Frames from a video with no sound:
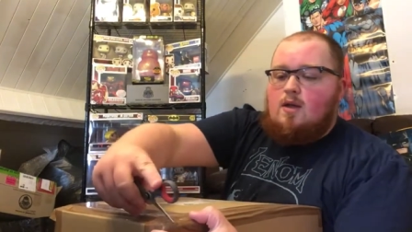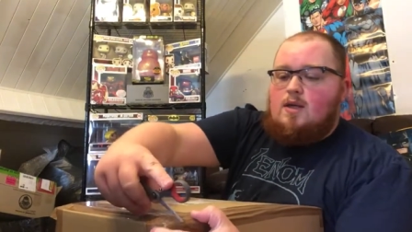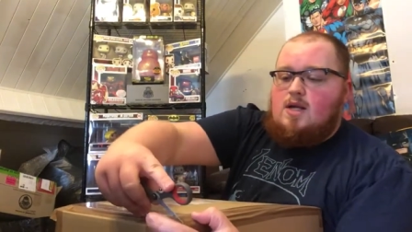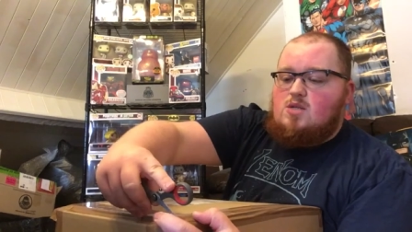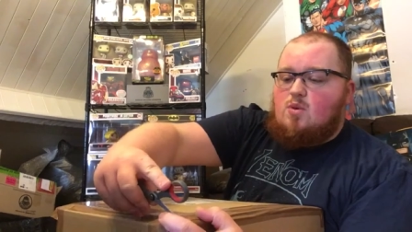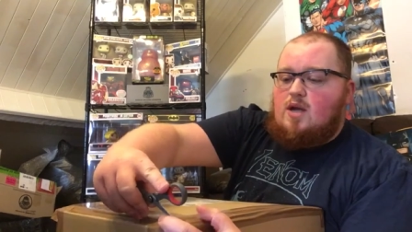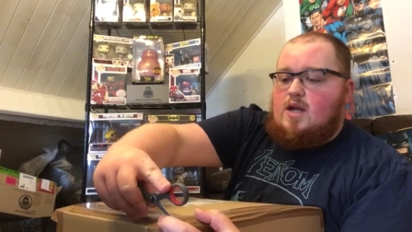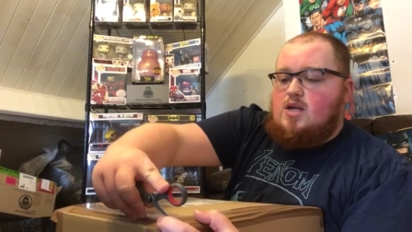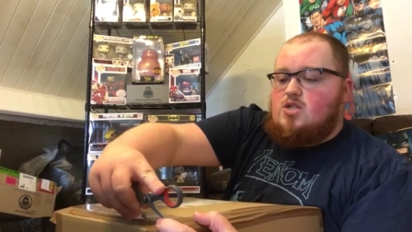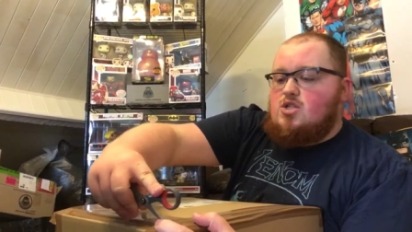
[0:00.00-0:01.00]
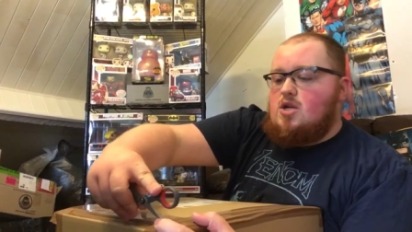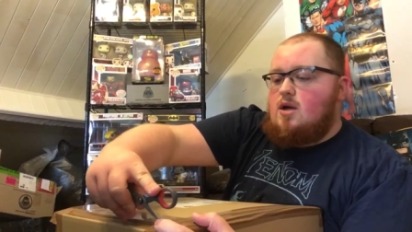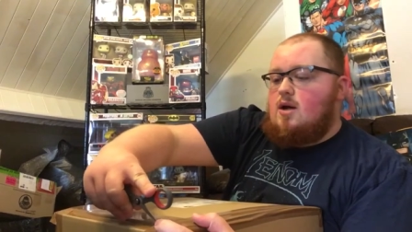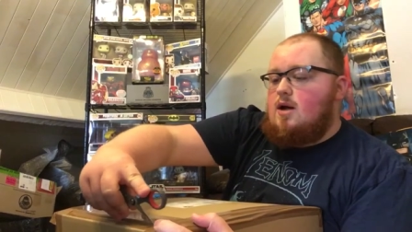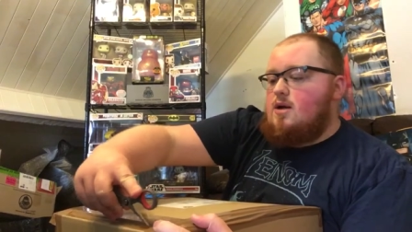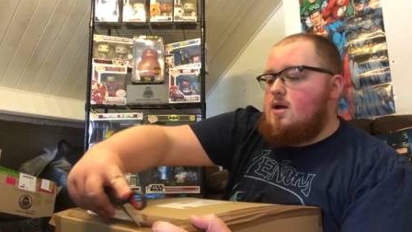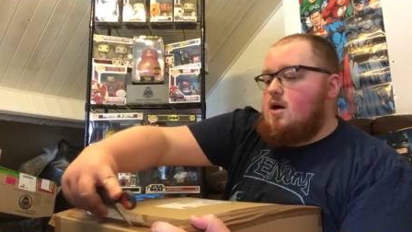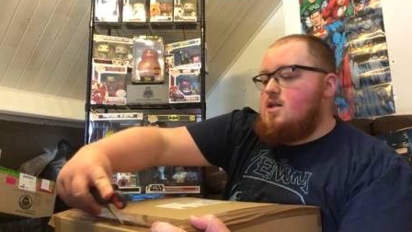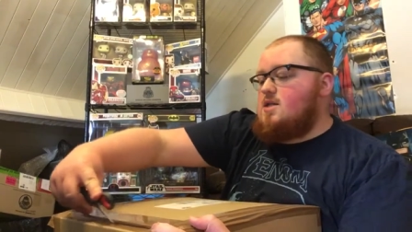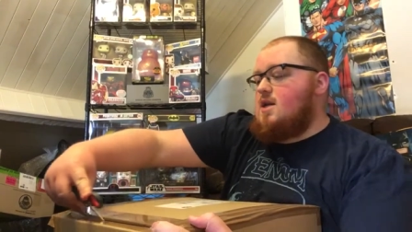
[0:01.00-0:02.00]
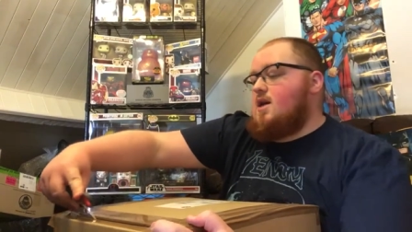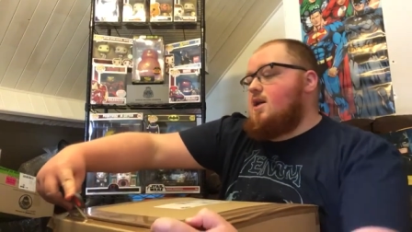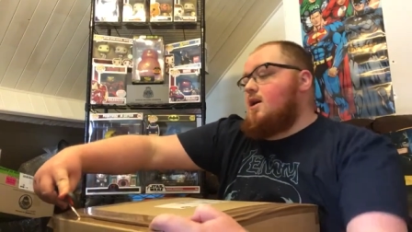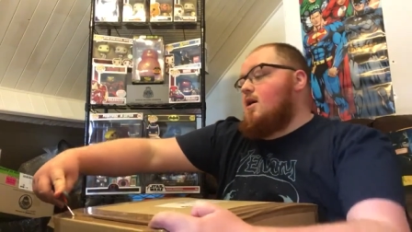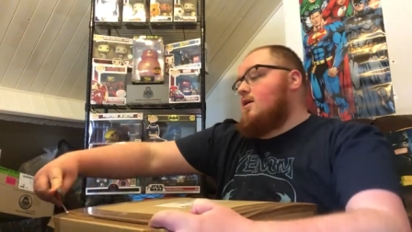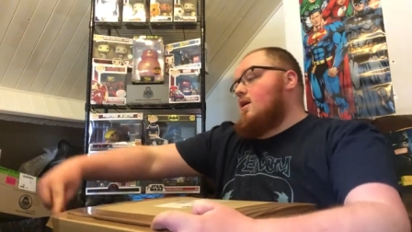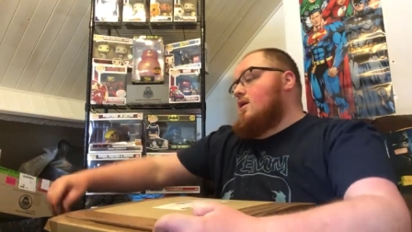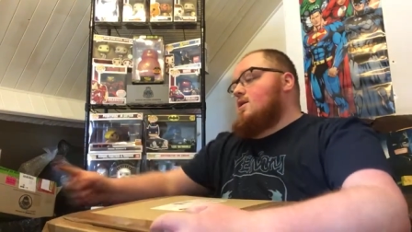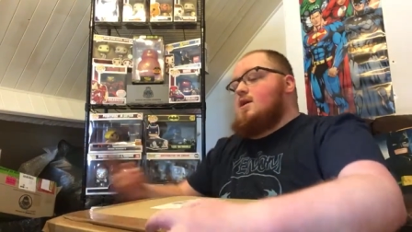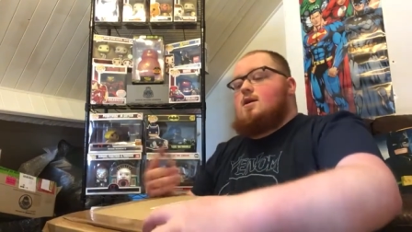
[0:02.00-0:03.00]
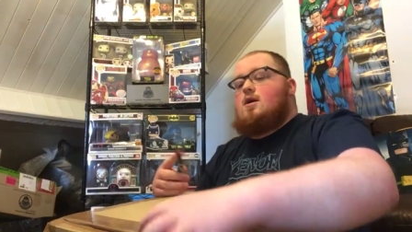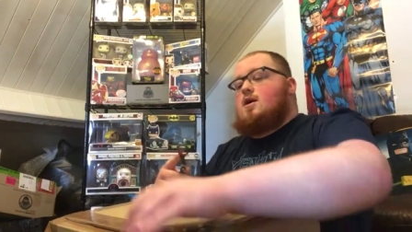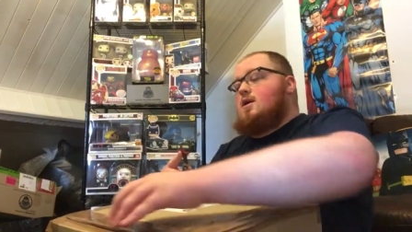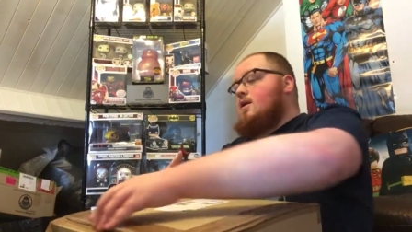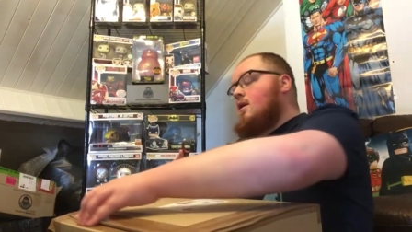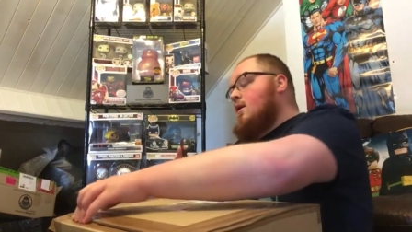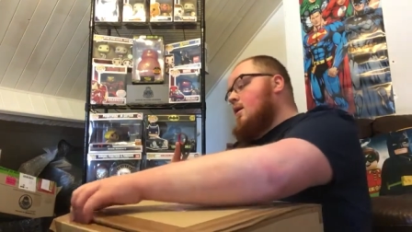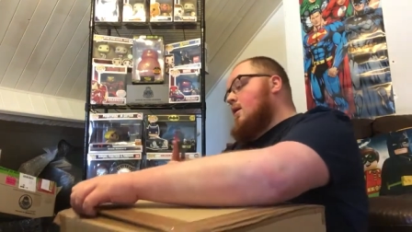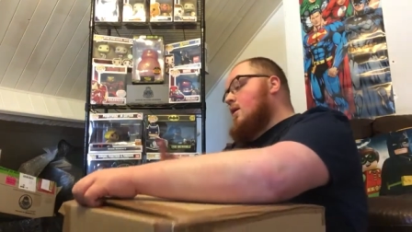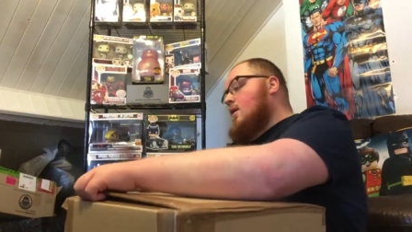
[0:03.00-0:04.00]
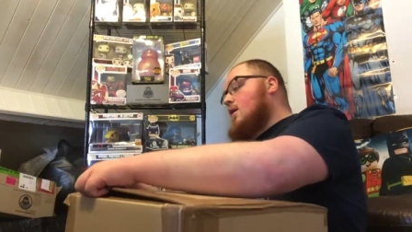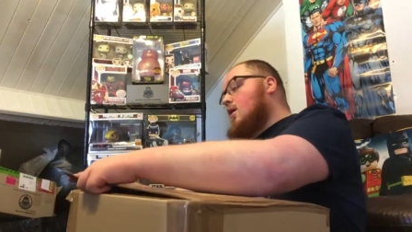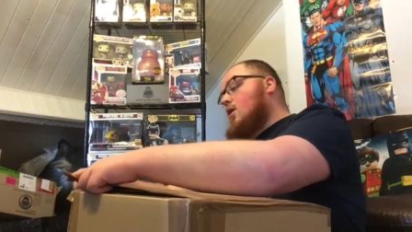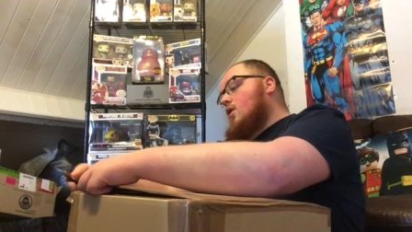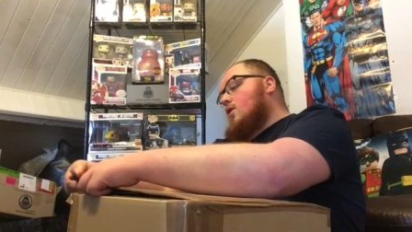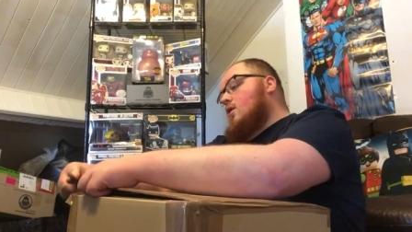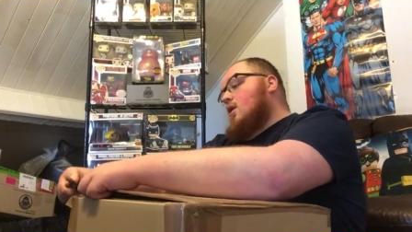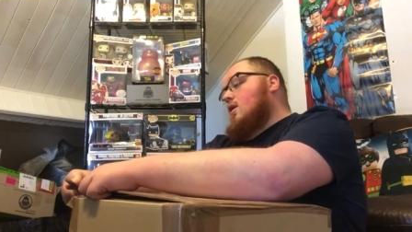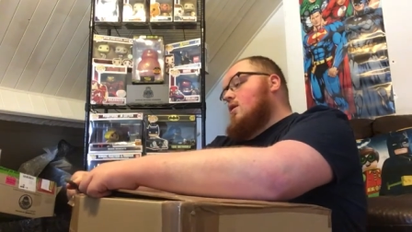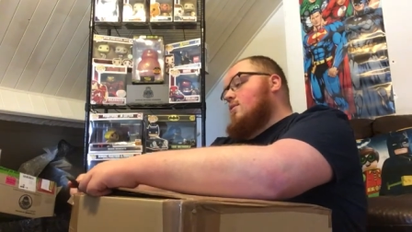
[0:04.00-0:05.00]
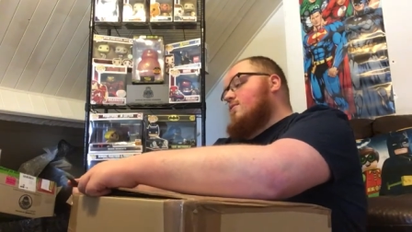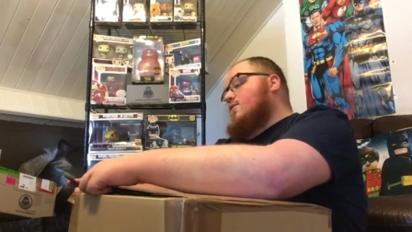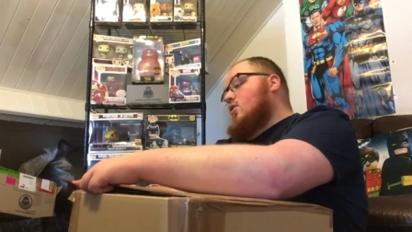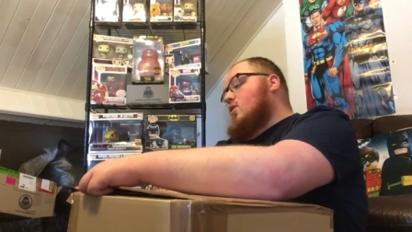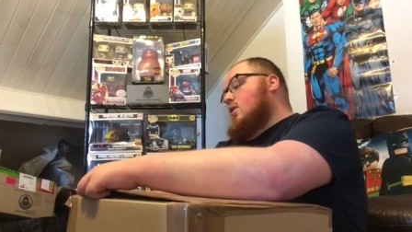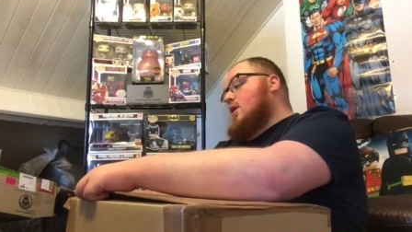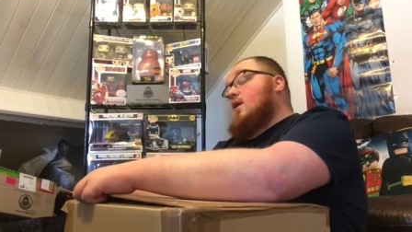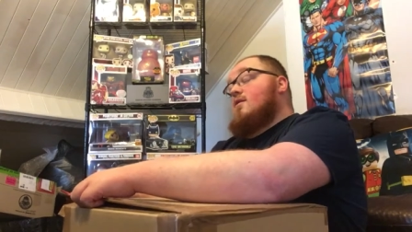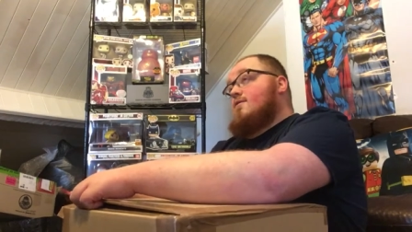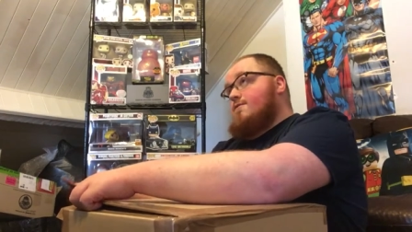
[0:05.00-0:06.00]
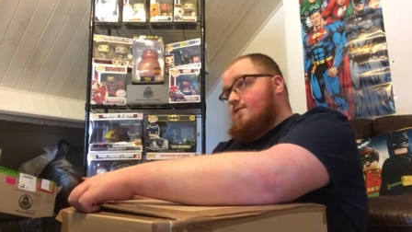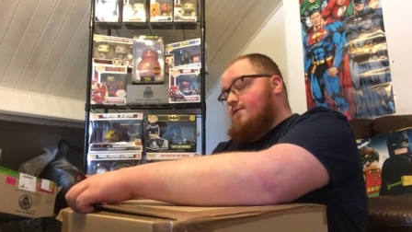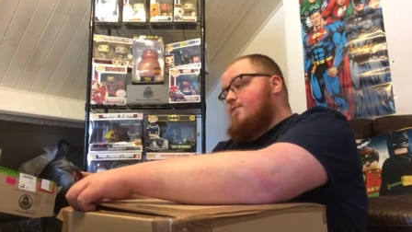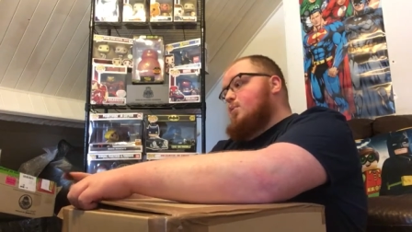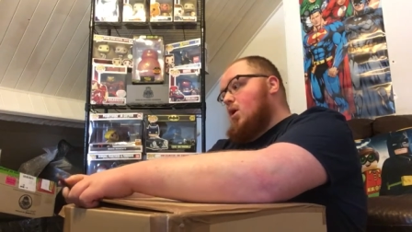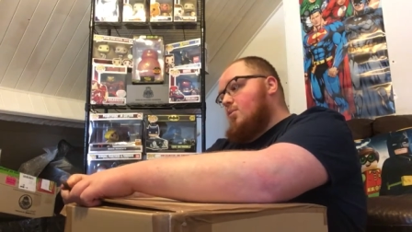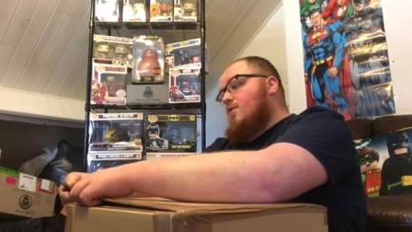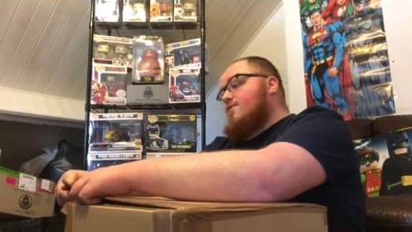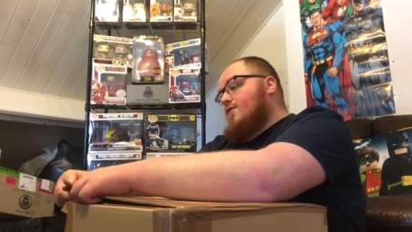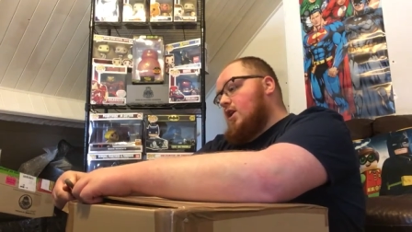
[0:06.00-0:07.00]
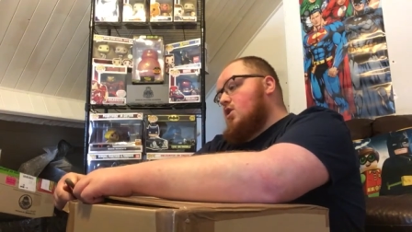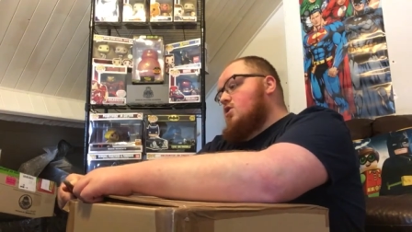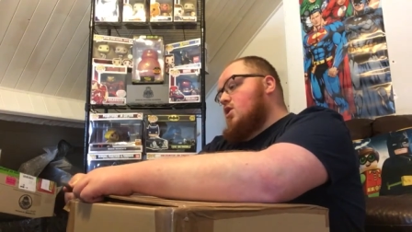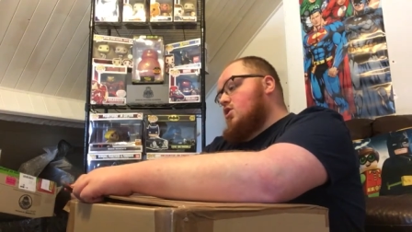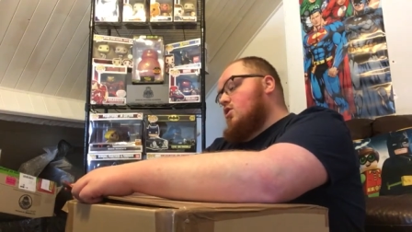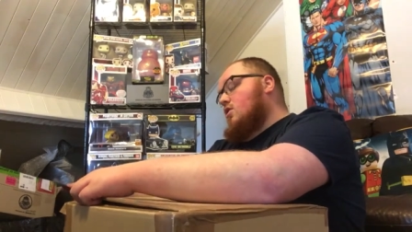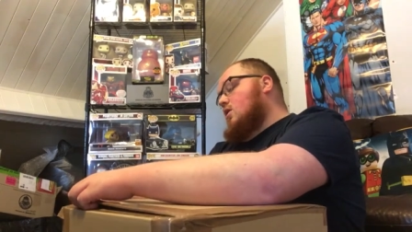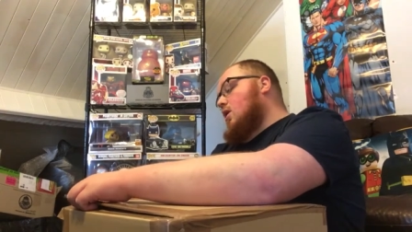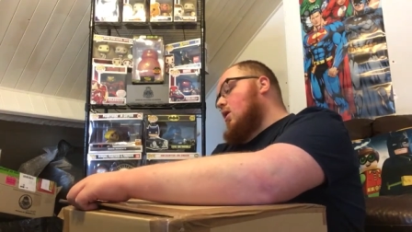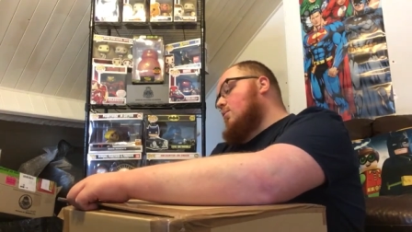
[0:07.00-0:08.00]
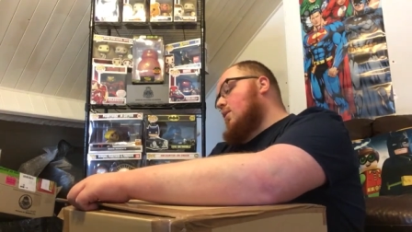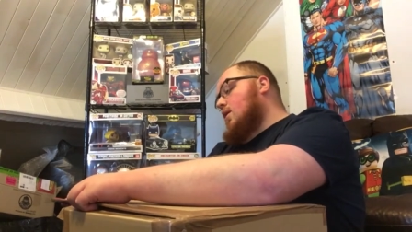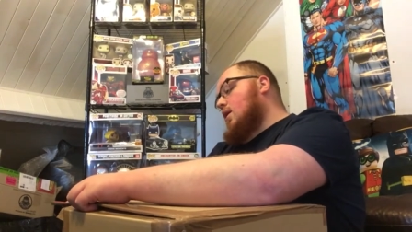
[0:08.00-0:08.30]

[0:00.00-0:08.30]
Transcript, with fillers: These were each uh, 19.99 on funk, uh, popfigures.com.